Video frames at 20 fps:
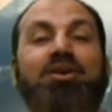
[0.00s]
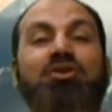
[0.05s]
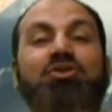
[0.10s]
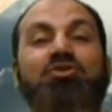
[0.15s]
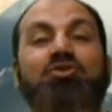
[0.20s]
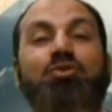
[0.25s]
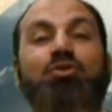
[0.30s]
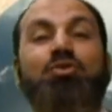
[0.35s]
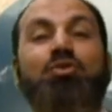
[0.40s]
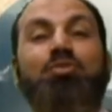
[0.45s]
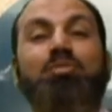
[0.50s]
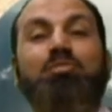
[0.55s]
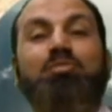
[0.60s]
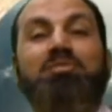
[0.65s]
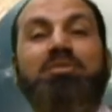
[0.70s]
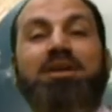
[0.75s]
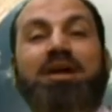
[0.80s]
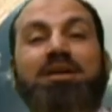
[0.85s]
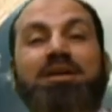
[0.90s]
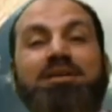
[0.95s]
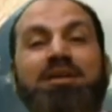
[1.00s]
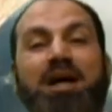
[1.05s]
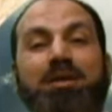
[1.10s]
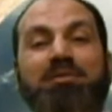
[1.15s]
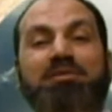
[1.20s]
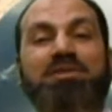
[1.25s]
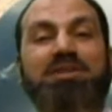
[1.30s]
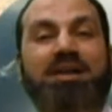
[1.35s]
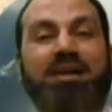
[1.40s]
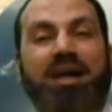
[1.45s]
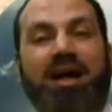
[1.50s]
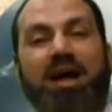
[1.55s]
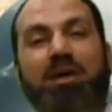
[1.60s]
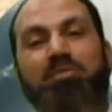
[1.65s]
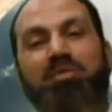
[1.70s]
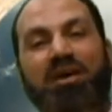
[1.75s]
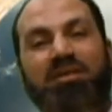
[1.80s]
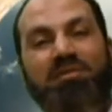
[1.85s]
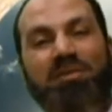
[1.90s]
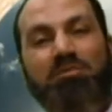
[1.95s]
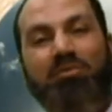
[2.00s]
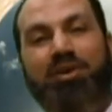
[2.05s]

So at the time of zakah, Prophet